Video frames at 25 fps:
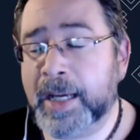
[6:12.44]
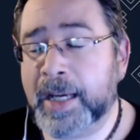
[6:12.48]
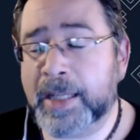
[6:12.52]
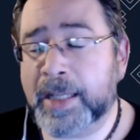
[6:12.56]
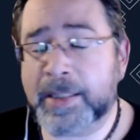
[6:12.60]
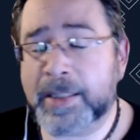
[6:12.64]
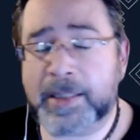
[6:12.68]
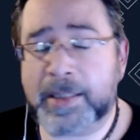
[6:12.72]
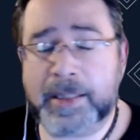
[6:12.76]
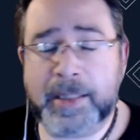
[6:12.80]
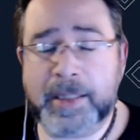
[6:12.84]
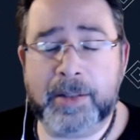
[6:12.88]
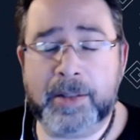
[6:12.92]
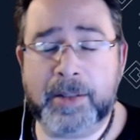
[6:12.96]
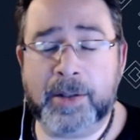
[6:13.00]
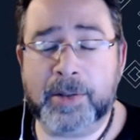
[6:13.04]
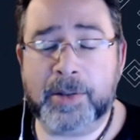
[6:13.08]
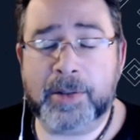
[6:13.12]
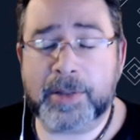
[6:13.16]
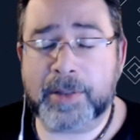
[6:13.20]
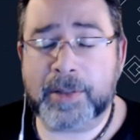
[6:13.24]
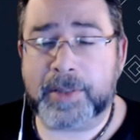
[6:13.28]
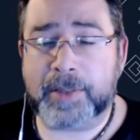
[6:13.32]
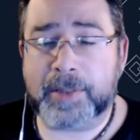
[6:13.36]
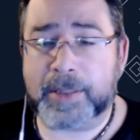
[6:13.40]
As the
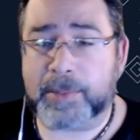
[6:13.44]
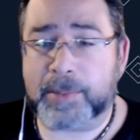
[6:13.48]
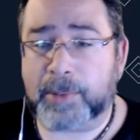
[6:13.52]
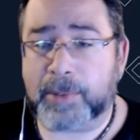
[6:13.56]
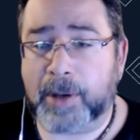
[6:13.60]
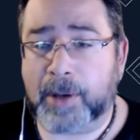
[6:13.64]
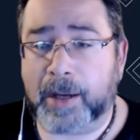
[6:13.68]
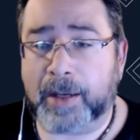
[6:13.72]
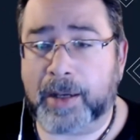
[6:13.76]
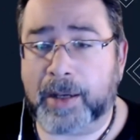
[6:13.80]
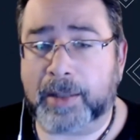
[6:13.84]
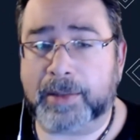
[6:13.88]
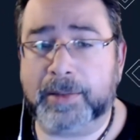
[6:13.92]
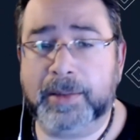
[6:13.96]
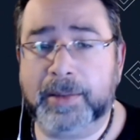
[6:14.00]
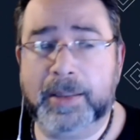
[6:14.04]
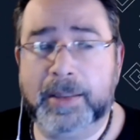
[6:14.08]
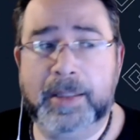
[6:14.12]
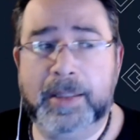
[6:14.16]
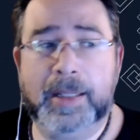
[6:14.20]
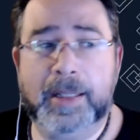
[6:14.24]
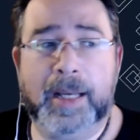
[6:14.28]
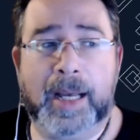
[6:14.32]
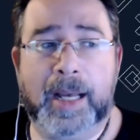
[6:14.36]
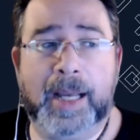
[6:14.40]
owner of this product,
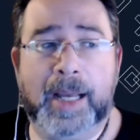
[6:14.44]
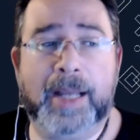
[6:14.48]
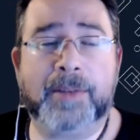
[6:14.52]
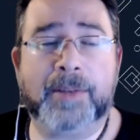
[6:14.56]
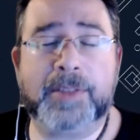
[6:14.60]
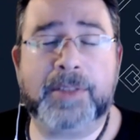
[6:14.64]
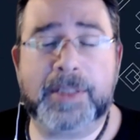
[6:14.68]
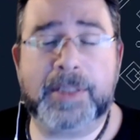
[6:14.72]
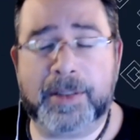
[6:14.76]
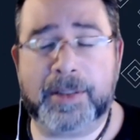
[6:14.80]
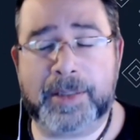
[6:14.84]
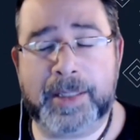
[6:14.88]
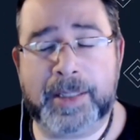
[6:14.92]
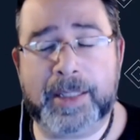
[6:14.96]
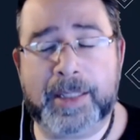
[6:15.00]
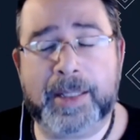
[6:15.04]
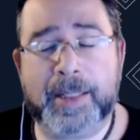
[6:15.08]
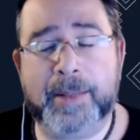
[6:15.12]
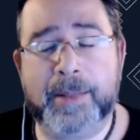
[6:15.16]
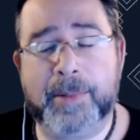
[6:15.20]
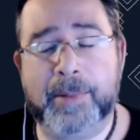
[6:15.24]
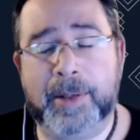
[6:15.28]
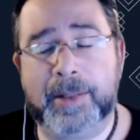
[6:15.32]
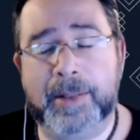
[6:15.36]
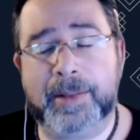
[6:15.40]
I have to start
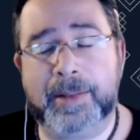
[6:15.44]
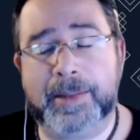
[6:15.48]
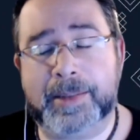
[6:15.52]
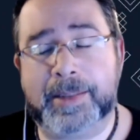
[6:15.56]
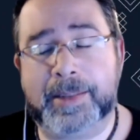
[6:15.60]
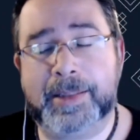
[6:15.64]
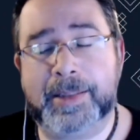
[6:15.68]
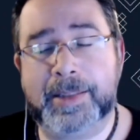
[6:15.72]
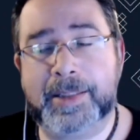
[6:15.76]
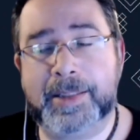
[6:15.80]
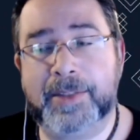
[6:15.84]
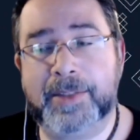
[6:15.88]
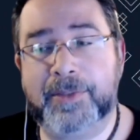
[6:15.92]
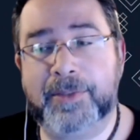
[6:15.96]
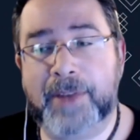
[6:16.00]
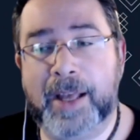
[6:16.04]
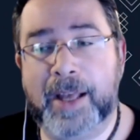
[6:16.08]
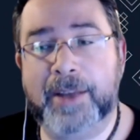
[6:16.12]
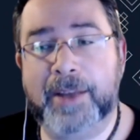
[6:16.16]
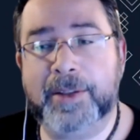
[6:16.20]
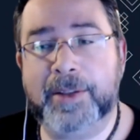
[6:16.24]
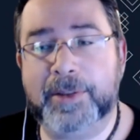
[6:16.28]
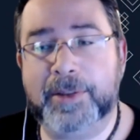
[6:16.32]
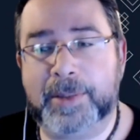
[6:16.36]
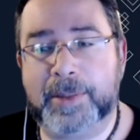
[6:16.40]
thinking about, is this of
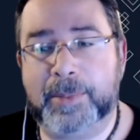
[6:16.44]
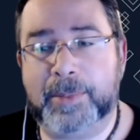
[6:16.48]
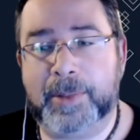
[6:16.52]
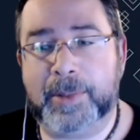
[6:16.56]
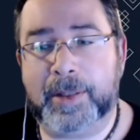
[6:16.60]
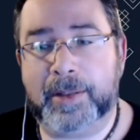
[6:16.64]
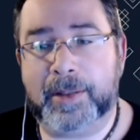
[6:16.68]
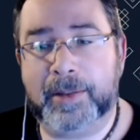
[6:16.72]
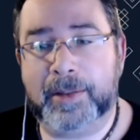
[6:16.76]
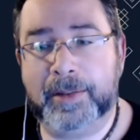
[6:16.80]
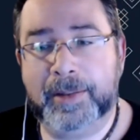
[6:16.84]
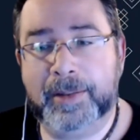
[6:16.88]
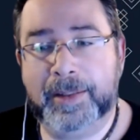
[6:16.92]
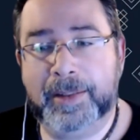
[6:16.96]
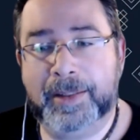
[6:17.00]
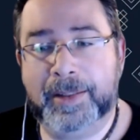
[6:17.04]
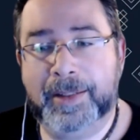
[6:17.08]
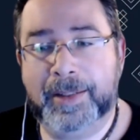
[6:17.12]
value to me?